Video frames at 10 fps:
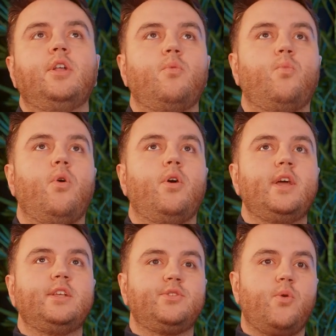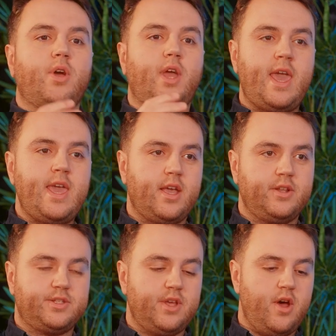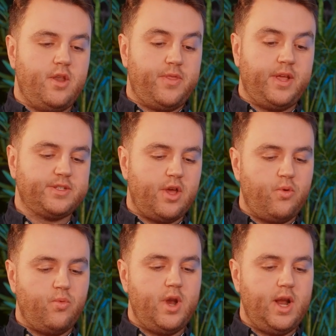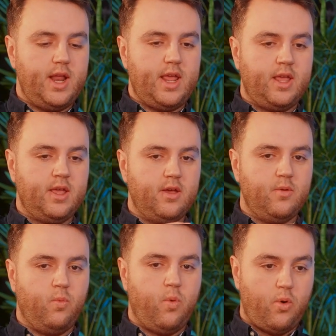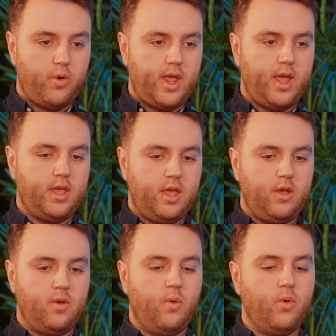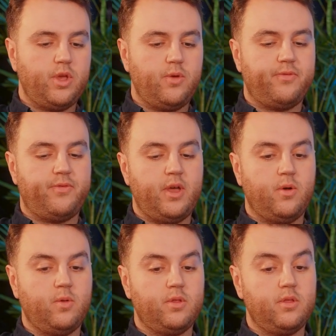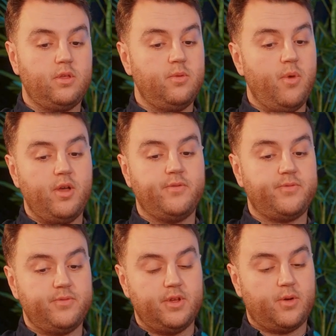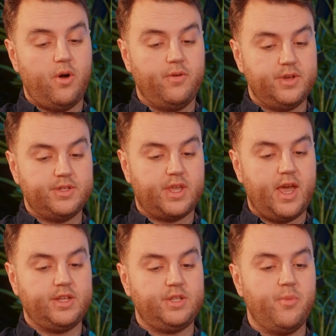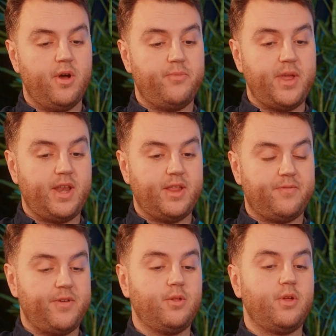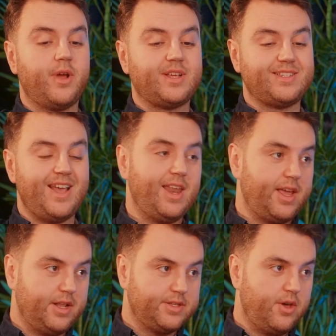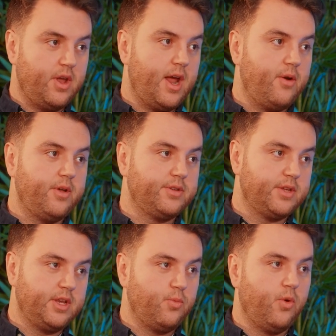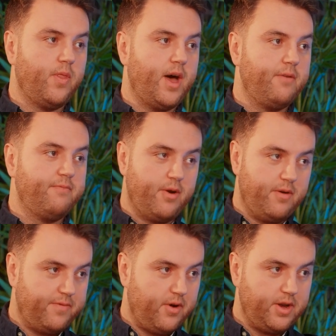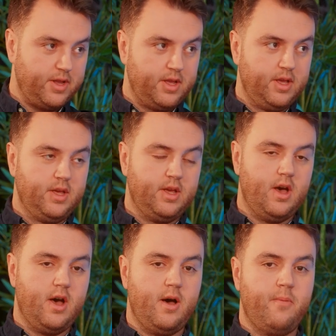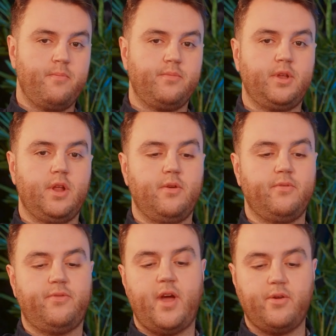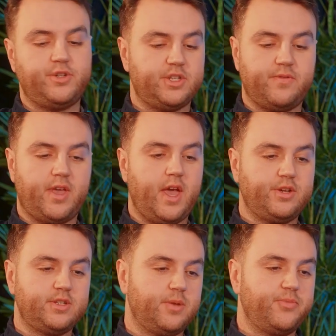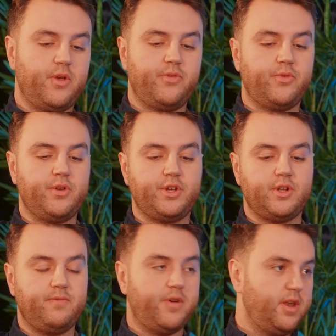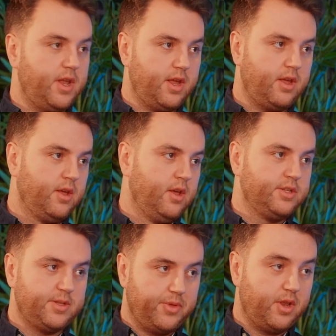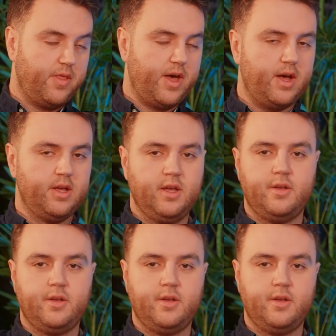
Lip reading: what is your key concern, things that are really worrying you, or you feel you might have, quite often is the case, you might have feel you're excelling in certain areas and you want that verified. Various justifications, sometimes for additional funding, something like that.